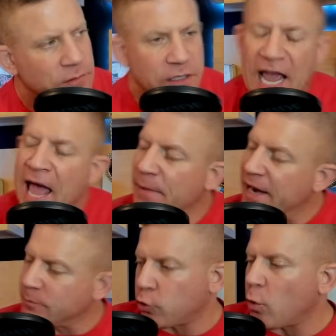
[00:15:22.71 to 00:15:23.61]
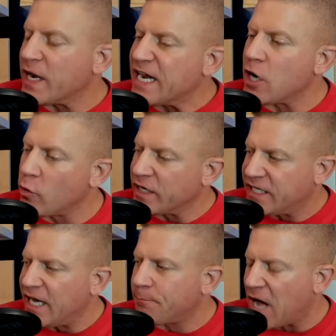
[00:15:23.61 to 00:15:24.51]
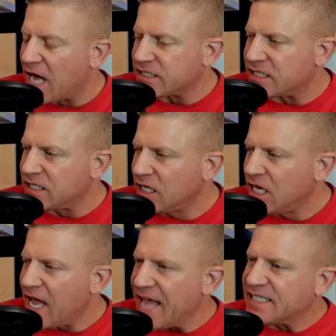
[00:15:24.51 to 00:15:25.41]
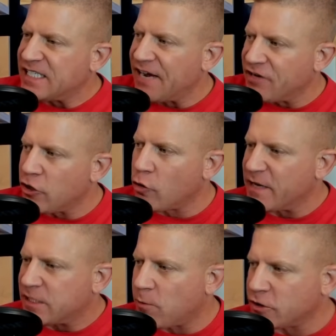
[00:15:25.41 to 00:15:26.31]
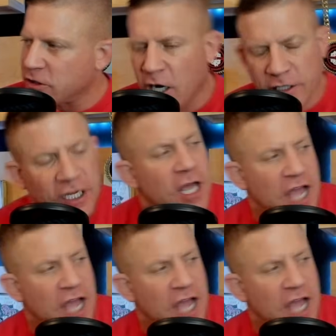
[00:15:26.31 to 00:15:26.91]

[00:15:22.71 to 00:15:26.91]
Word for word: Yeah, man, I'm 20-0 in kickboxing and 7-0 in mixed martial arts.